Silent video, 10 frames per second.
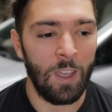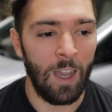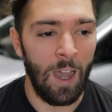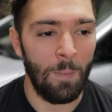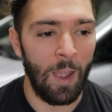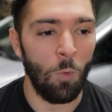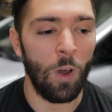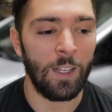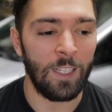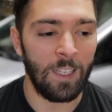I
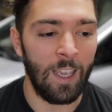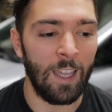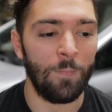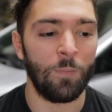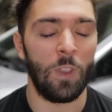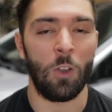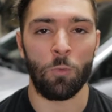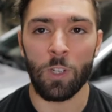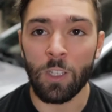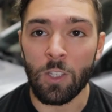wanted to get a
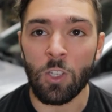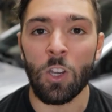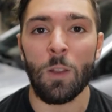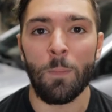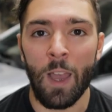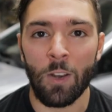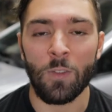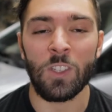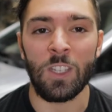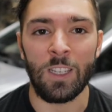really good amount
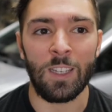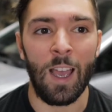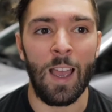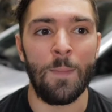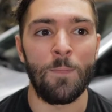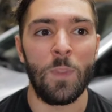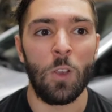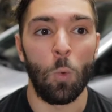of seat time